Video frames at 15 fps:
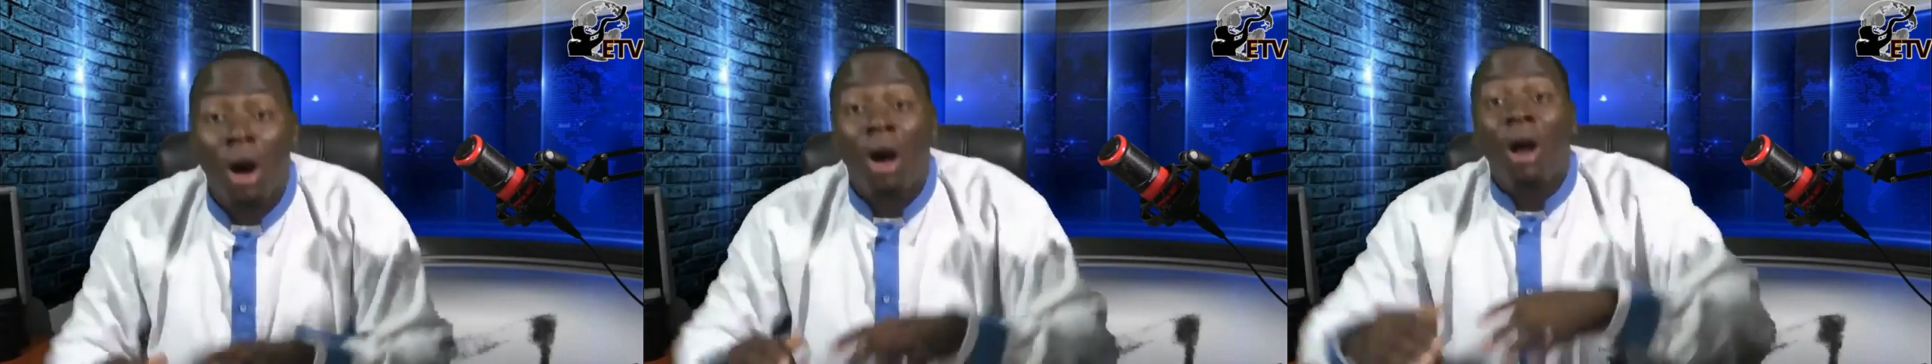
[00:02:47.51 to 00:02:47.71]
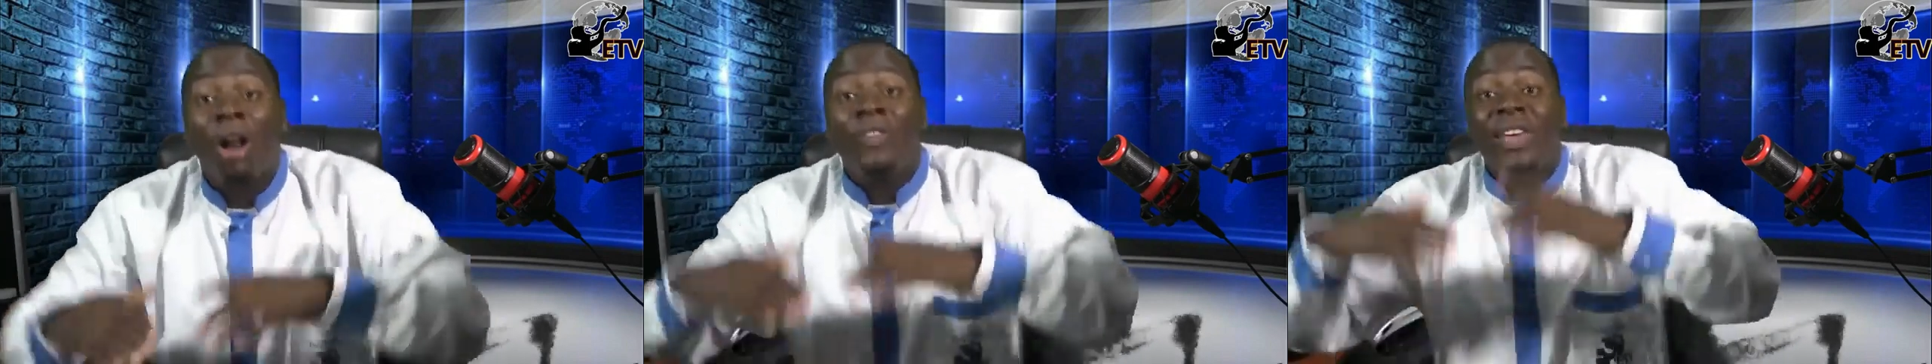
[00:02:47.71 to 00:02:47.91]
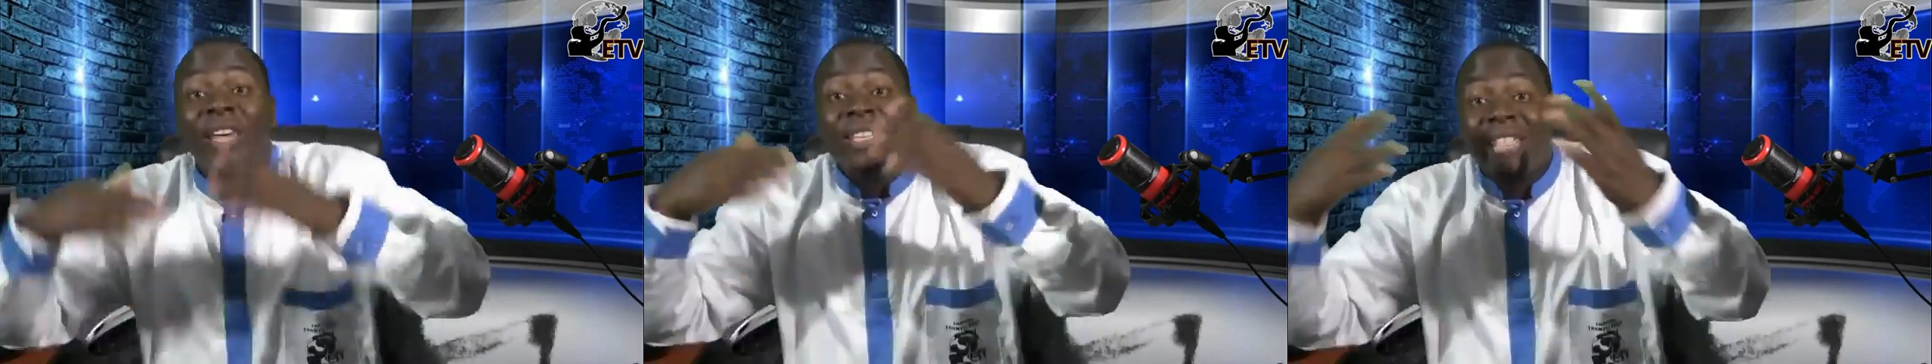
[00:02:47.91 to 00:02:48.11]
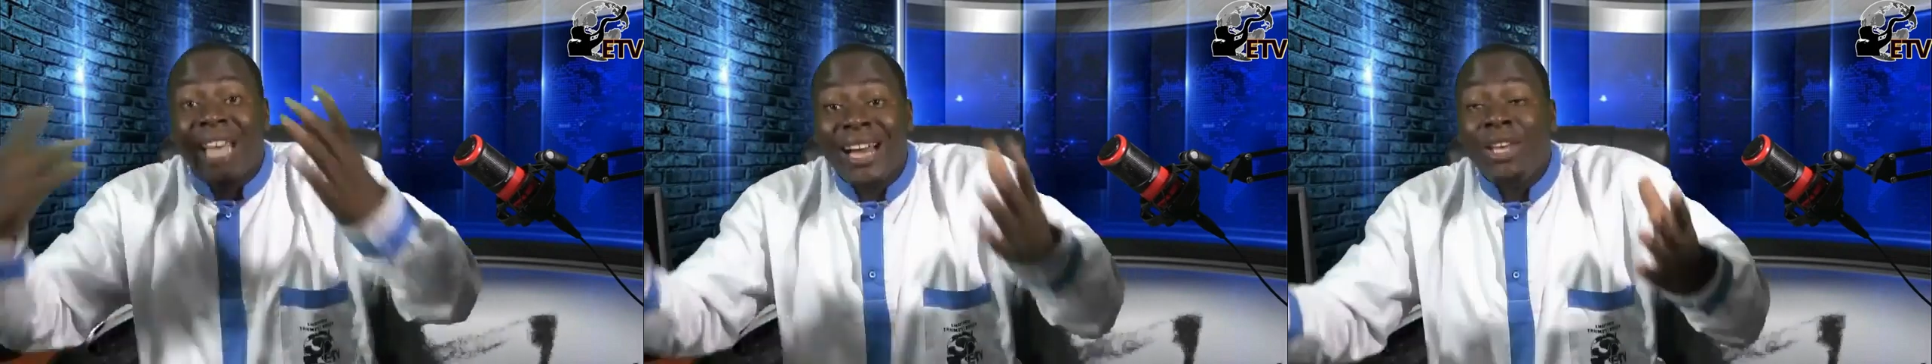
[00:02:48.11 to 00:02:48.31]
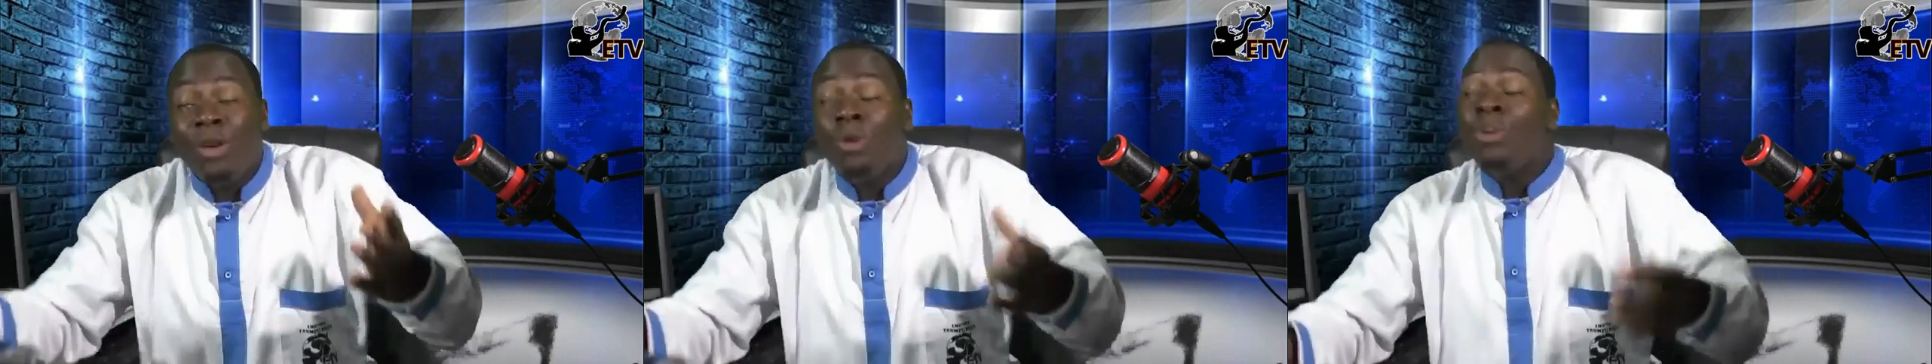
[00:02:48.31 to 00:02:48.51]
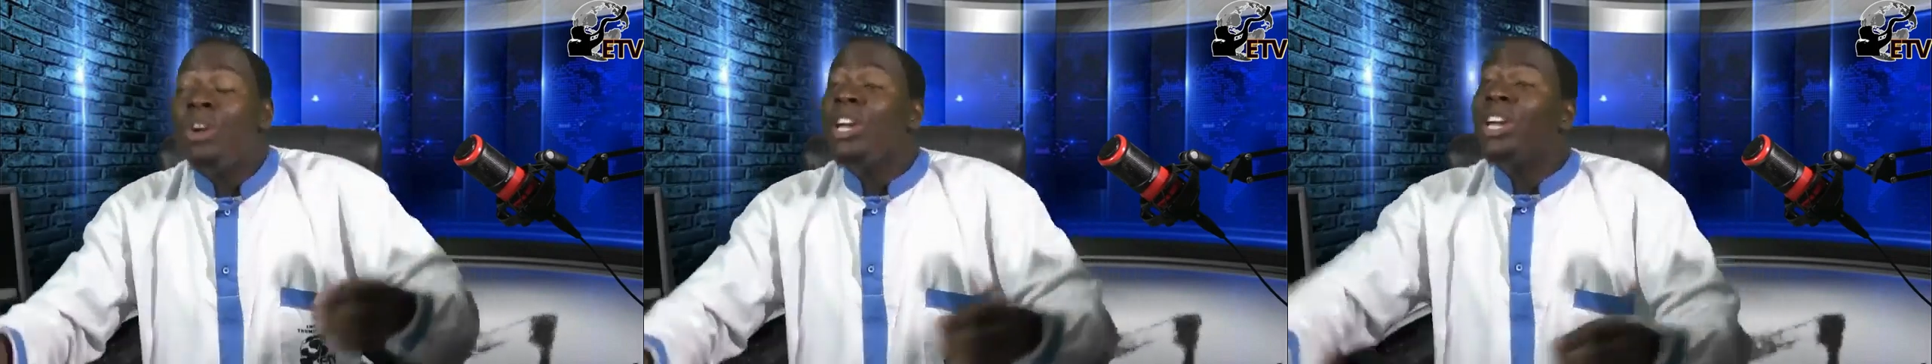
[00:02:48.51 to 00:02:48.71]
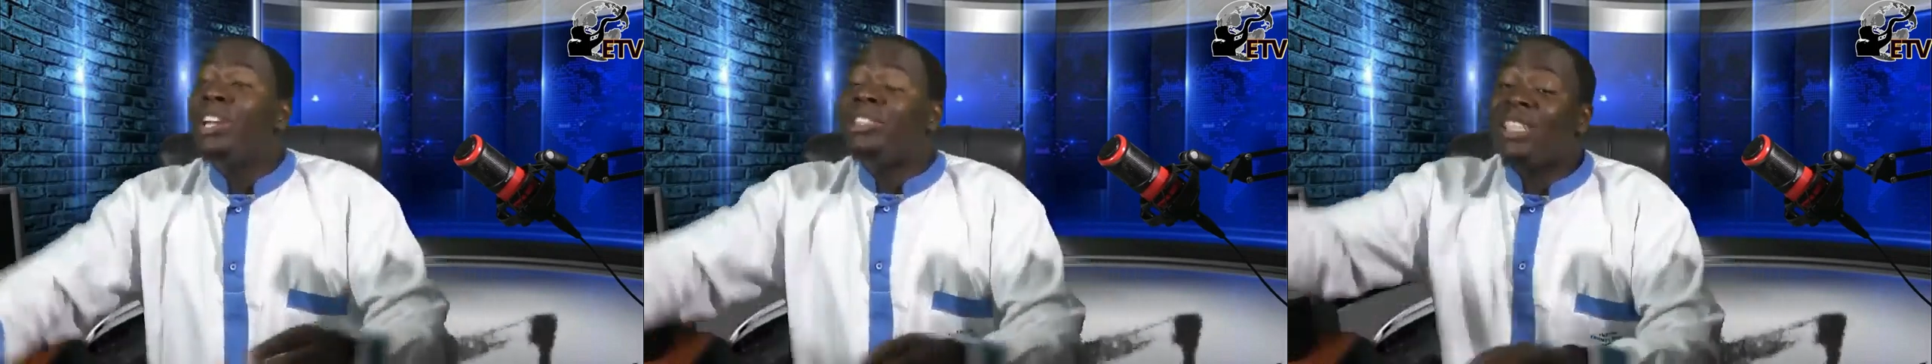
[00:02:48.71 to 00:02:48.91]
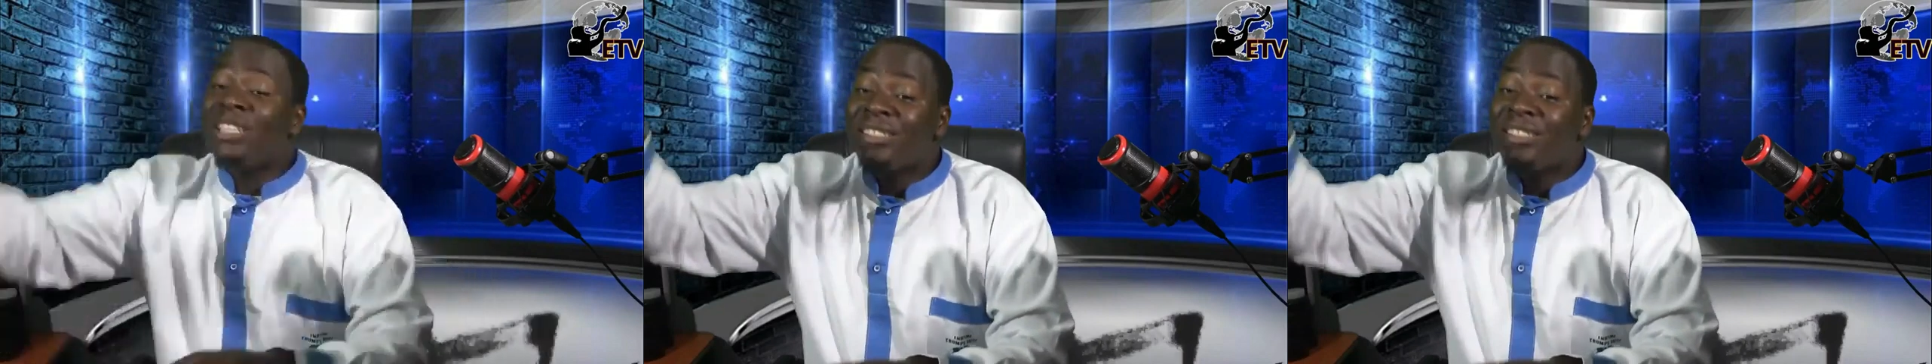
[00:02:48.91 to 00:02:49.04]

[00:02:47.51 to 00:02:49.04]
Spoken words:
Or they tell you it